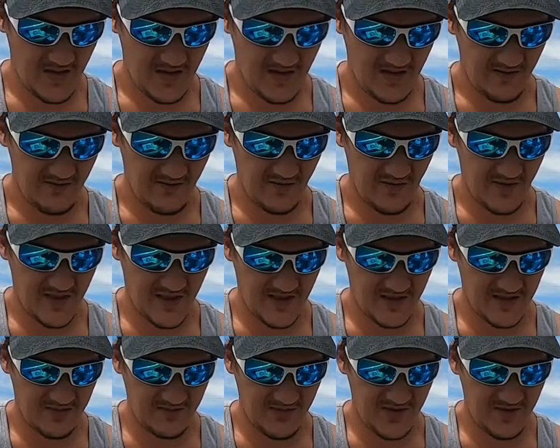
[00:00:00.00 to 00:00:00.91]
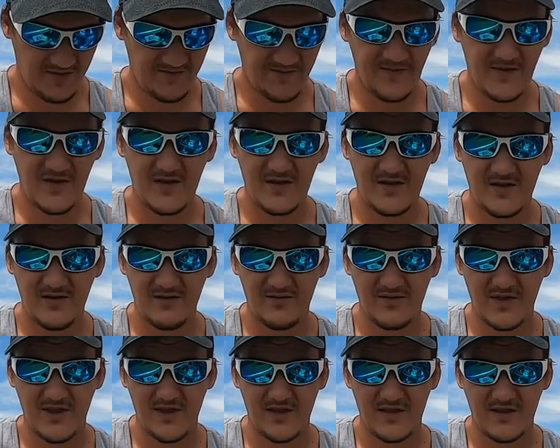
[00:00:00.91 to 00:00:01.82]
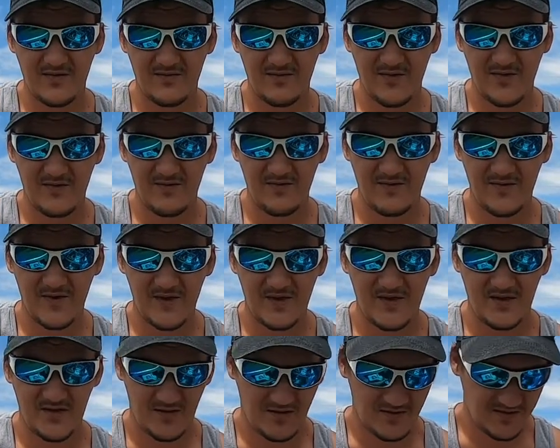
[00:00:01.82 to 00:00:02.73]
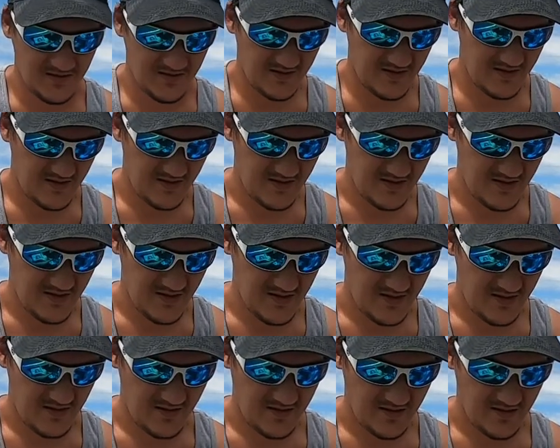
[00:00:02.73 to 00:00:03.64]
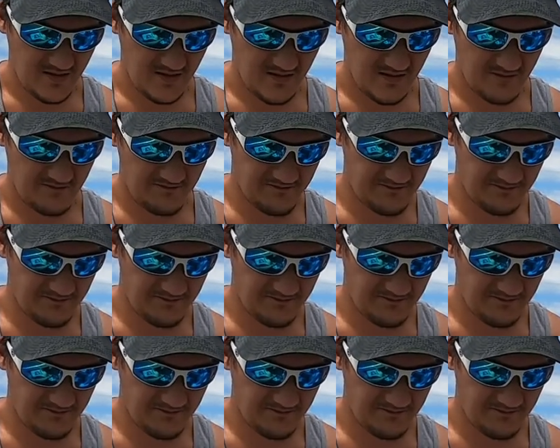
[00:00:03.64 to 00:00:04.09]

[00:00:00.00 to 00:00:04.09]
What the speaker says: it will catch big fish, it will catch small fish. Um,